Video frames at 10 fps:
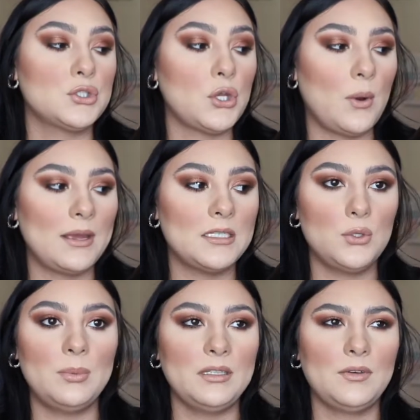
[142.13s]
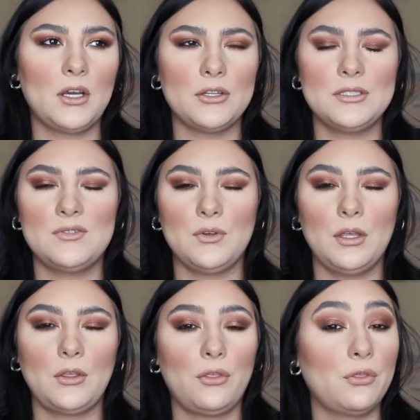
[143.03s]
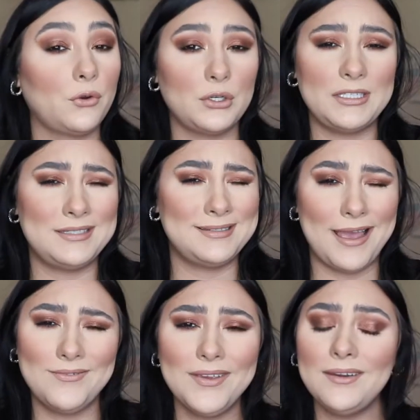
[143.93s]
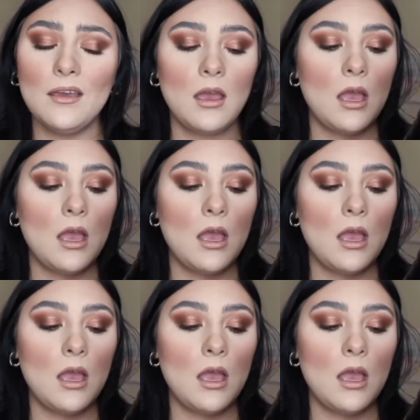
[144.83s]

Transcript: So I do believe I got these for like $37.